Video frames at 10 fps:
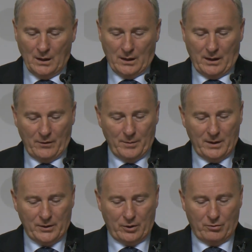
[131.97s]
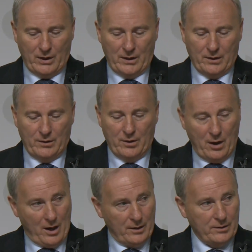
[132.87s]
The government has agreed
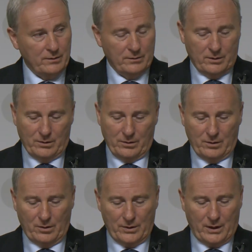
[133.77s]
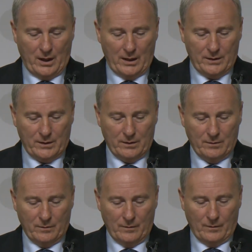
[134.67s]
not to do those cuts,
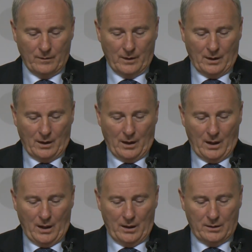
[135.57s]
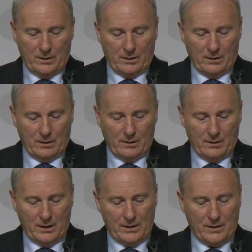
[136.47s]
and
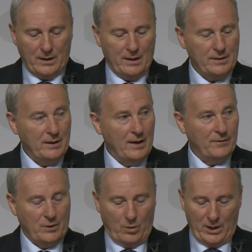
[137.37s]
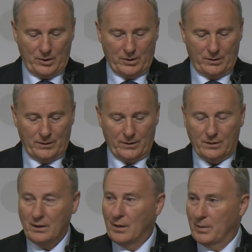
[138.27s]
this has left questions
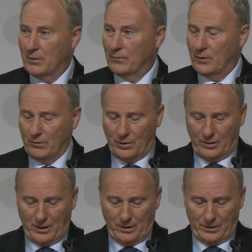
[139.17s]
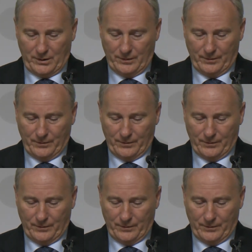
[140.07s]
about future years.